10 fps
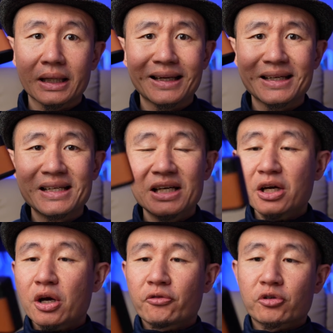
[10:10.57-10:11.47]
And
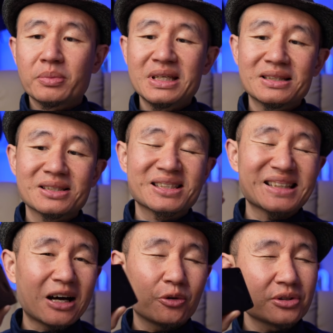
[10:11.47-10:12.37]
for me, the
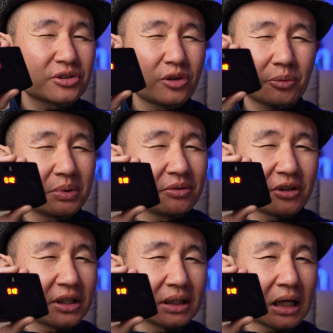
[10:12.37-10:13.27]
sound has not been
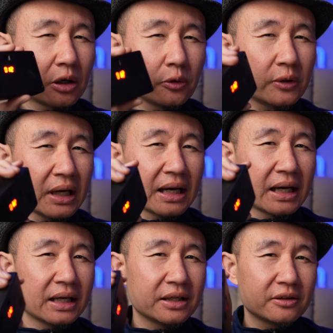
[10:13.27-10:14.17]
very loud,
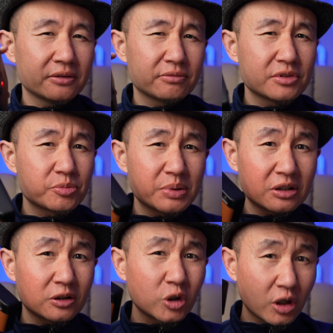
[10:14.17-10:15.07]
and there's been
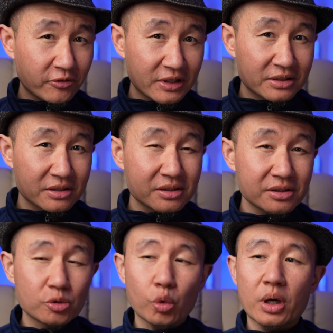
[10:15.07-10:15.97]
a lot of
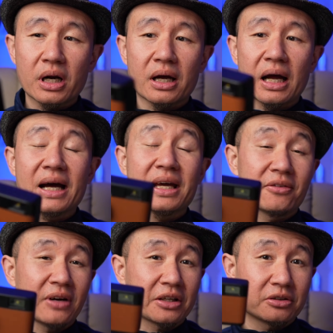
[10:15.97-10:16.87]
instances where I
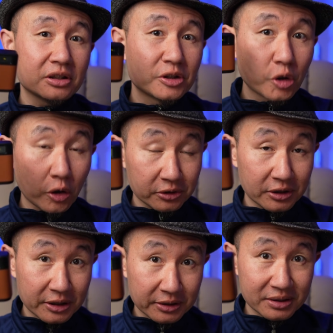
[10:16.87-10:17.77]
have actually not
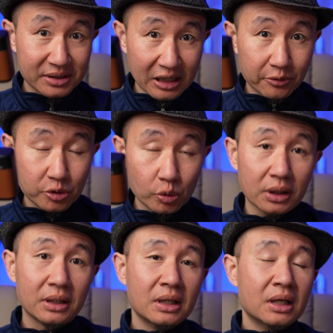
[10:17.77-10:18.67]
heard the sound as well,